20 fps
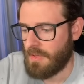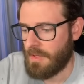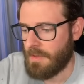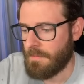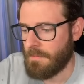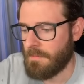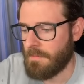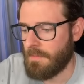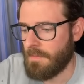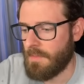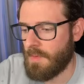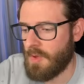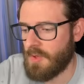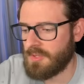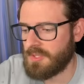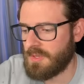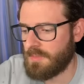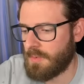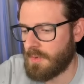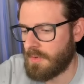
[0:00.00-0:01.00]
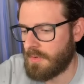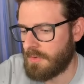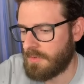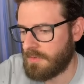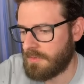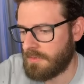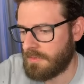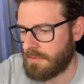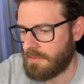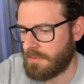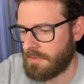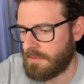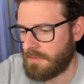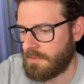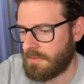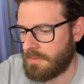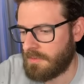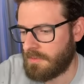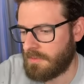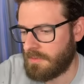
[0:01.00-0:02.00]
multiple
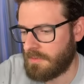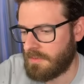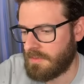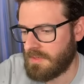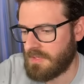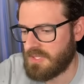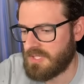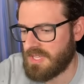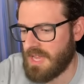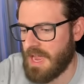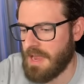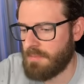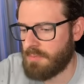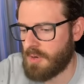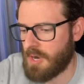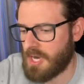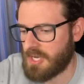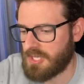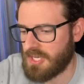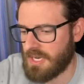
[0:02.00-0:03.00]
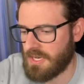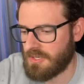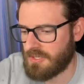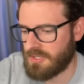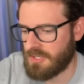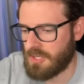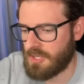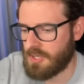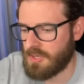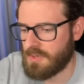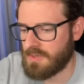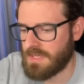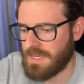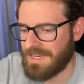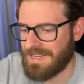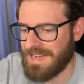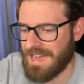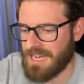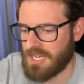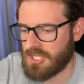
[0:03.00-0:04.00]
side projects
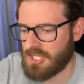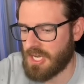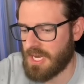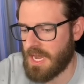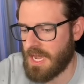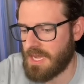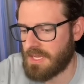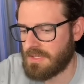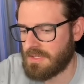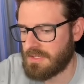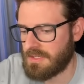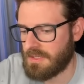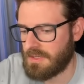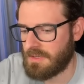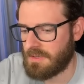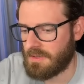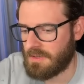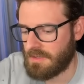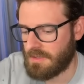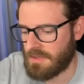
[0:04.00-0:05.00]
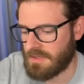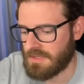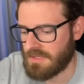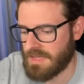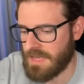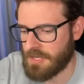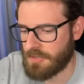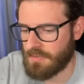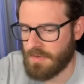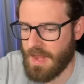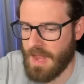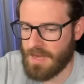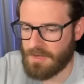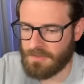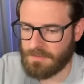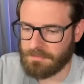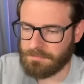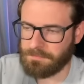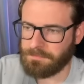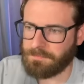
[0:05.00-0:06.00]
using Next.js/React.
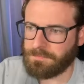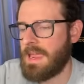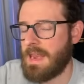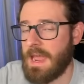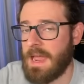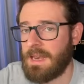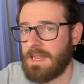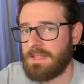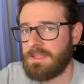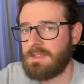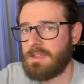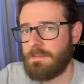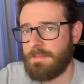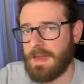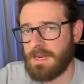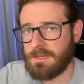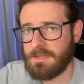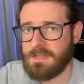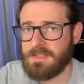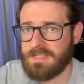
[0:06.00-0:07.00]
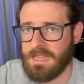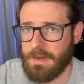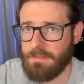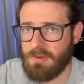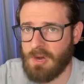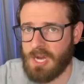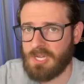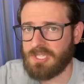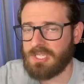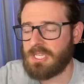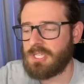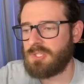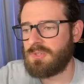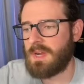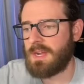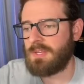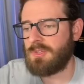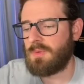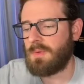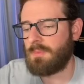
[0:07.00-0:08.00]
And I like to come back to these side projects and
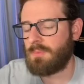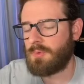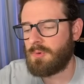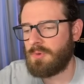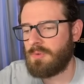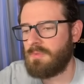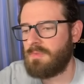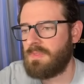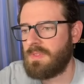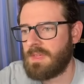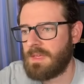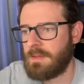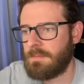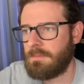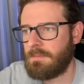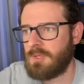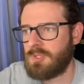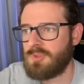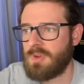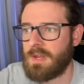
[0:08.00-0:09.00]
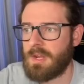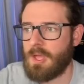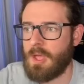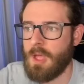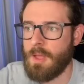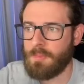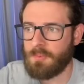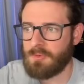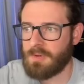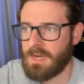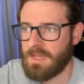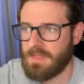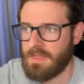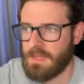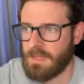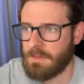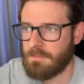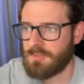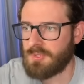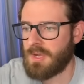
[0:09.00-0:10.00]
try to improve them, try to upgrade
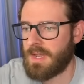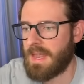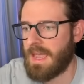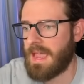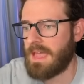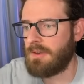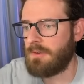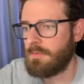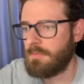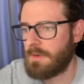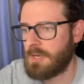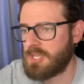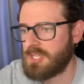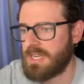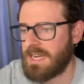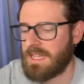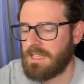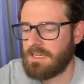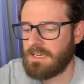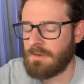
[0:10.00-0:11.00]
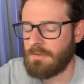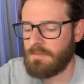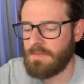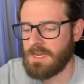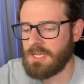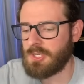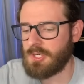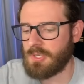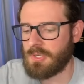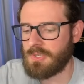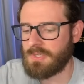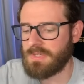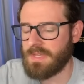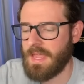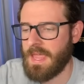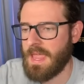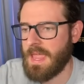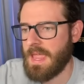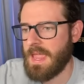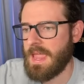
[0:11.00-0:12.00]
them, try to add new functionality and features.
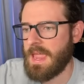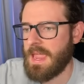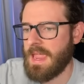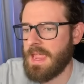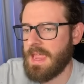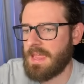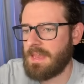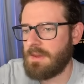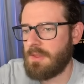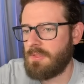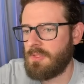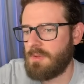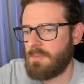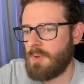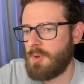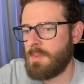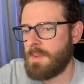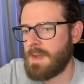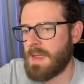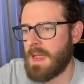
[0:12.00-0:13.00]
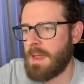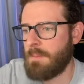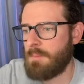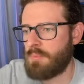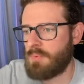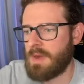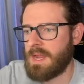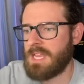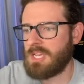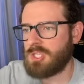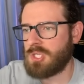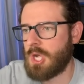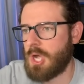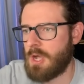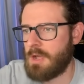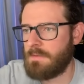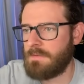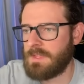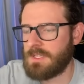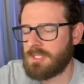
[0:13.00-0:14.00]
And the moment I branch
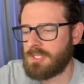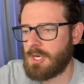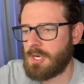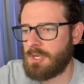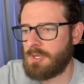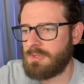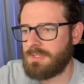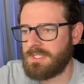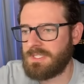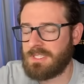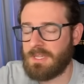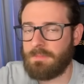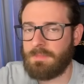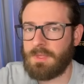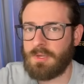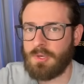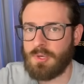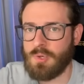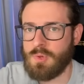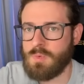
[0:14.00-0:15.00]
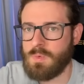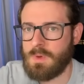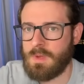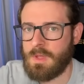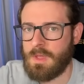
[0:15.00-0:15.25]
off and start using something new,